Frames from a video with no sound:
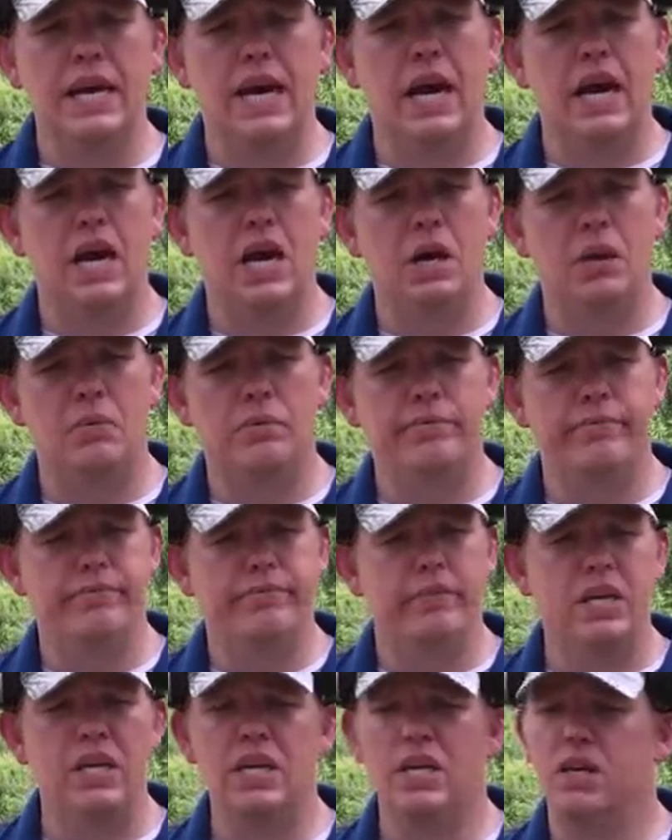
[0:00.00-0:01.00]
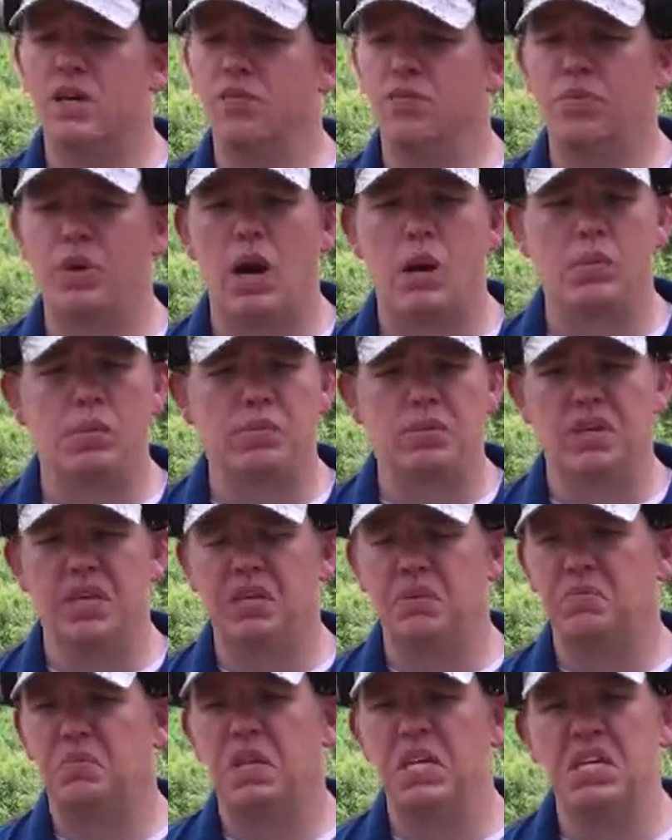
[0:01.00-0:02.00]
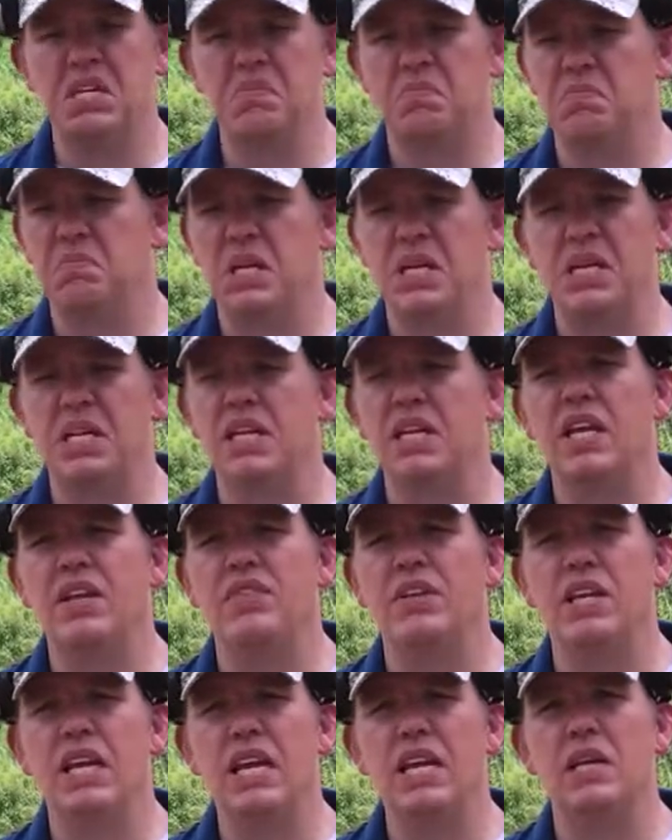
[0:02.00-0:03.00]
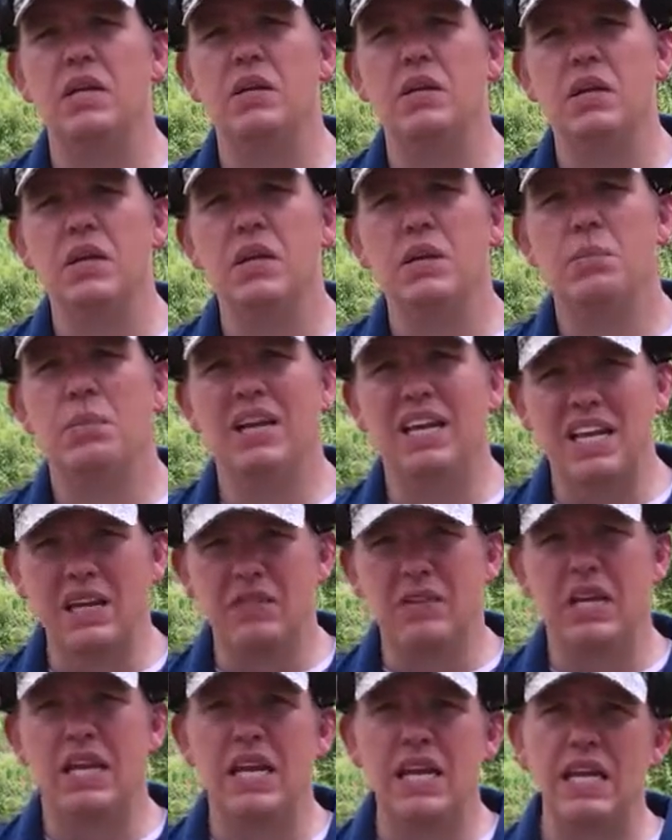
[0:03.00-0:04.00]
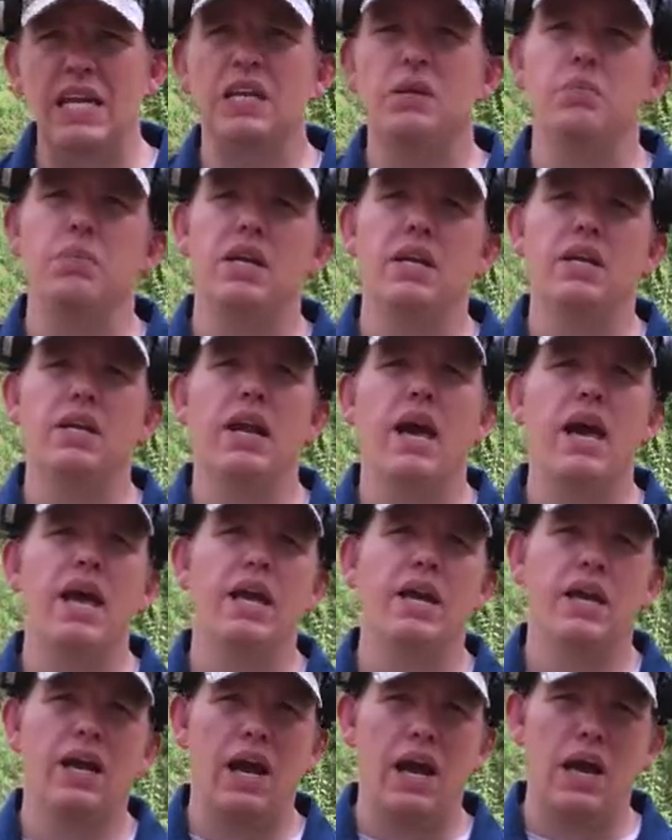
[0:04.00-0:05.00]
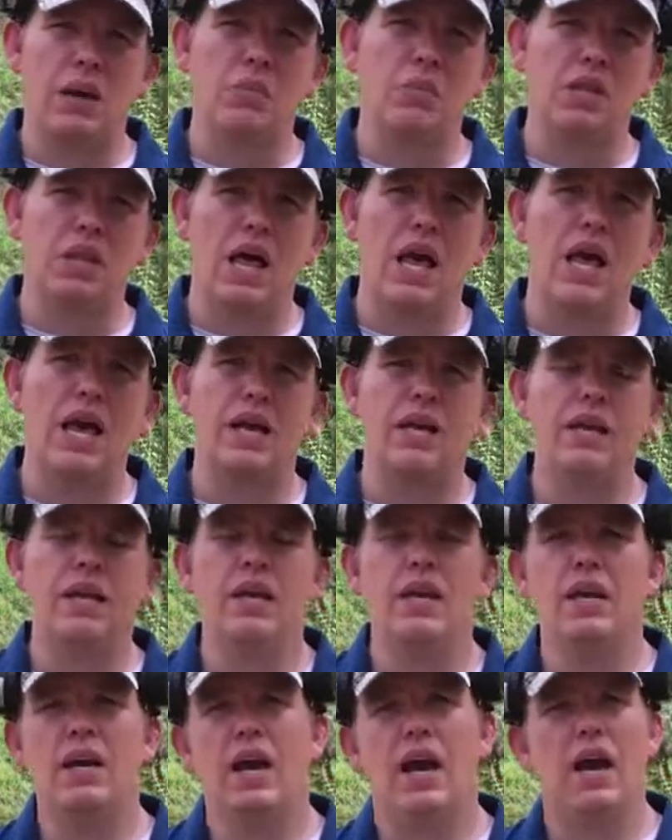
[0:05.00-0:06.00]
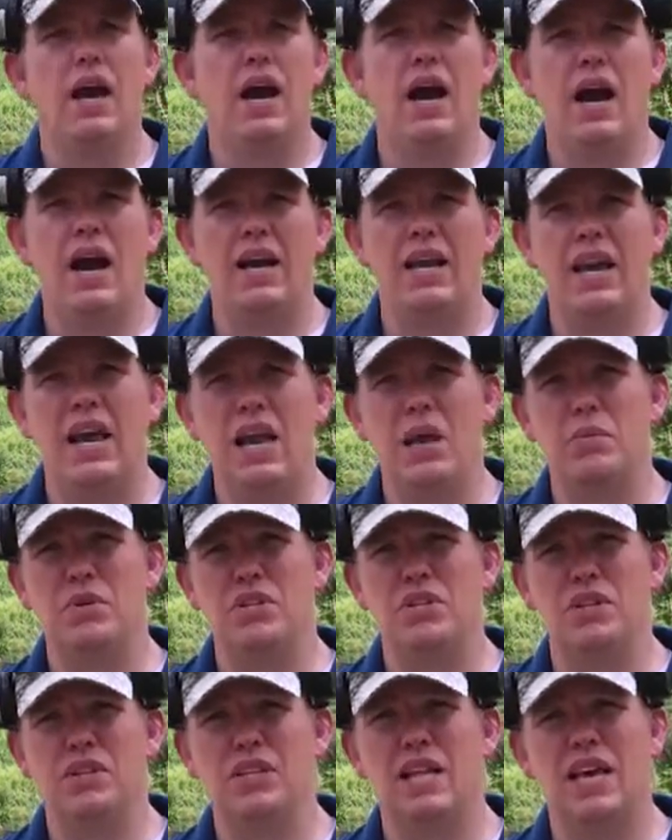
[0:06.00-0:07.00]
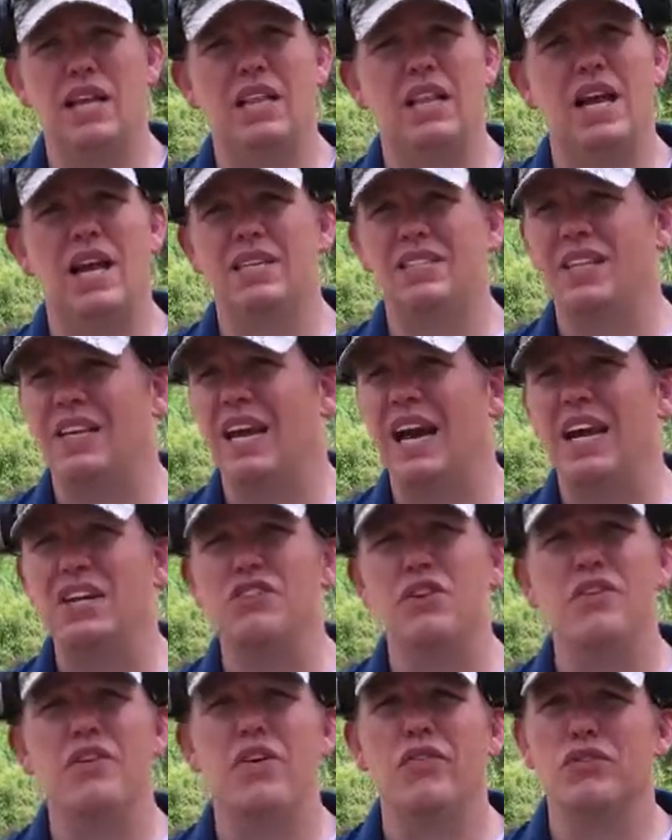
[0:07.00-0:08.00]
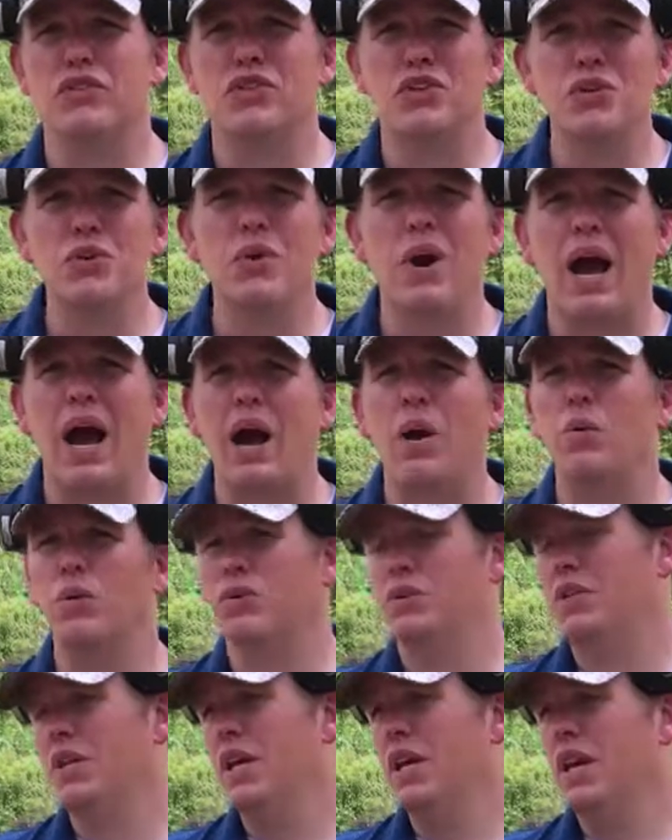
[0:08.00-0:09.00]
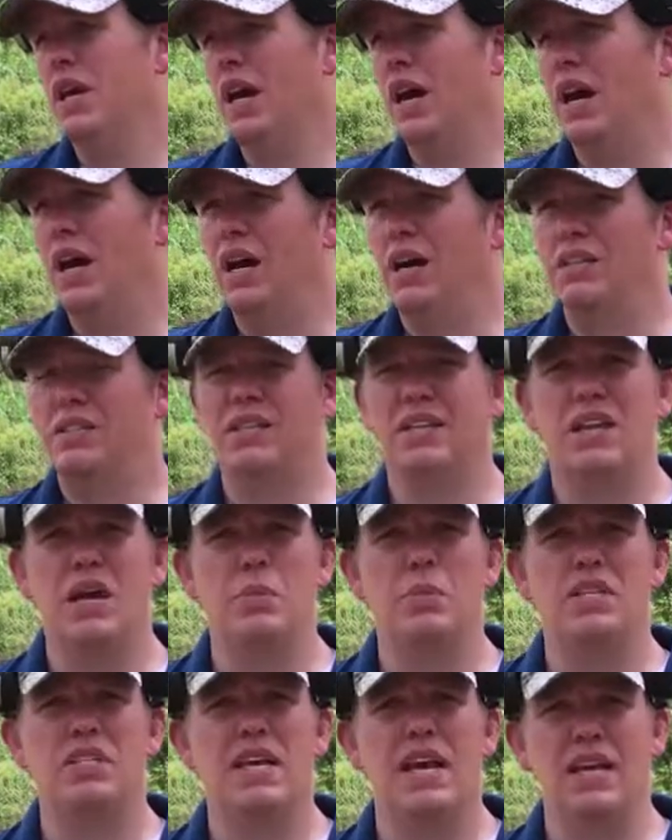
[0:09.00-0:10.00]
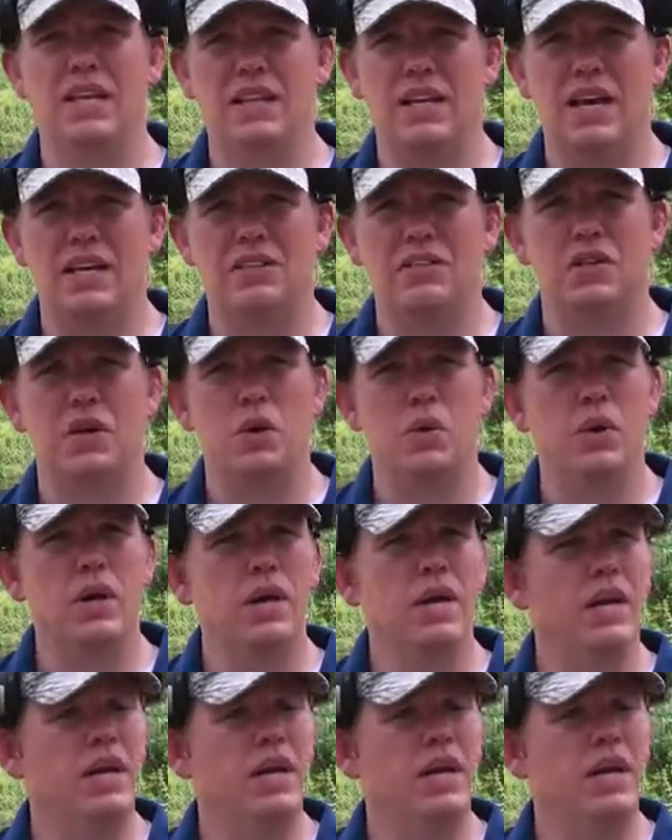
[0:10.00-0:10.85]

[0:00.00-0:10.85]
Um, he could have probably he he didn't even need it, but even he admitted, hey, I'm glad uh, I came and took that class. The guy drove over two hours uh, to come and take that. So.